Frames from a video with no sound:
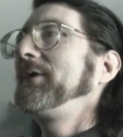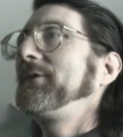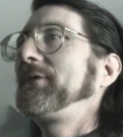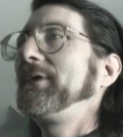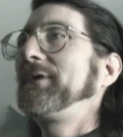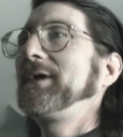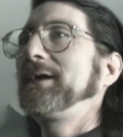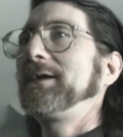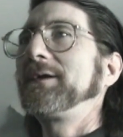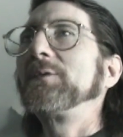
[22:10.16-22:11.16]
is the
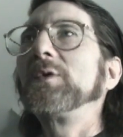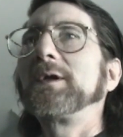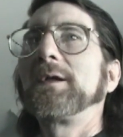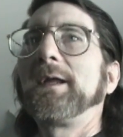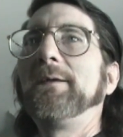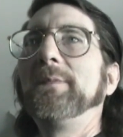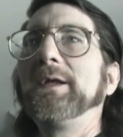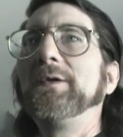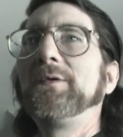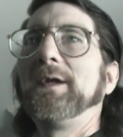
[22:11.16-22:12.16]
thing that wouldn't let me
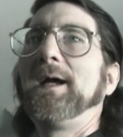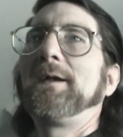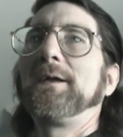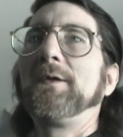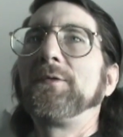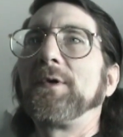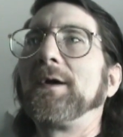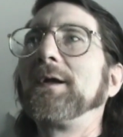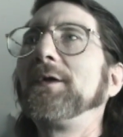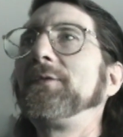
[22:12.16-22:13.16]
do that, and he
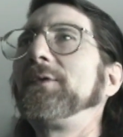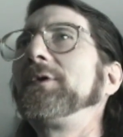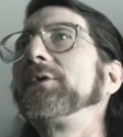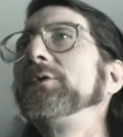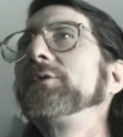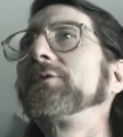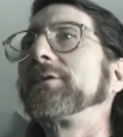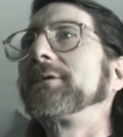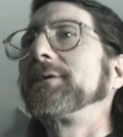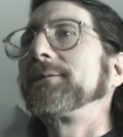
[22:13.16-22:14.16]
saw it as an
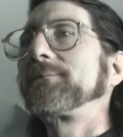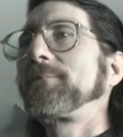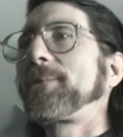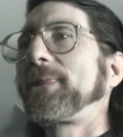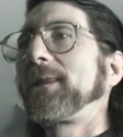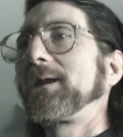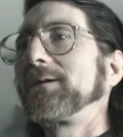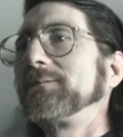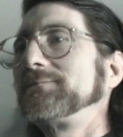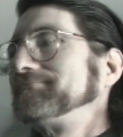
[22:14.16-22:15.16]
illusion.
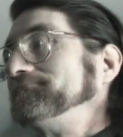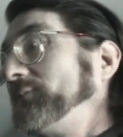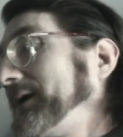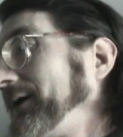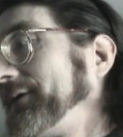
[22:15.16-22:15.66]
We don't